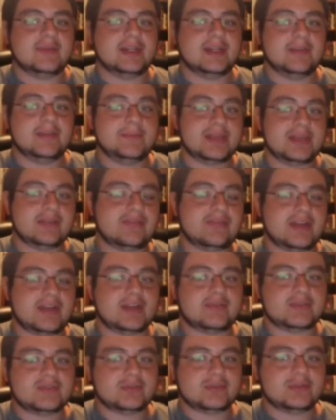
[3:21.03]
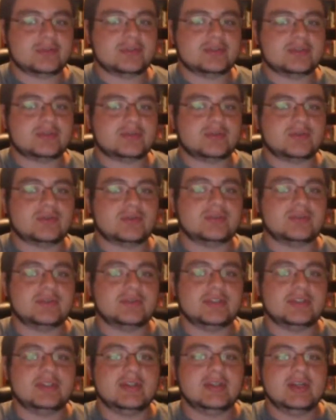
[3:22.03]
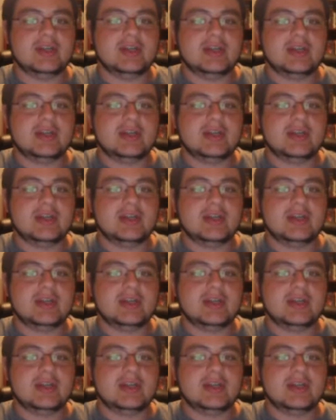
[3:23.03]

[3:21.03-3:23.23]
been a big fan of sword and sorcery.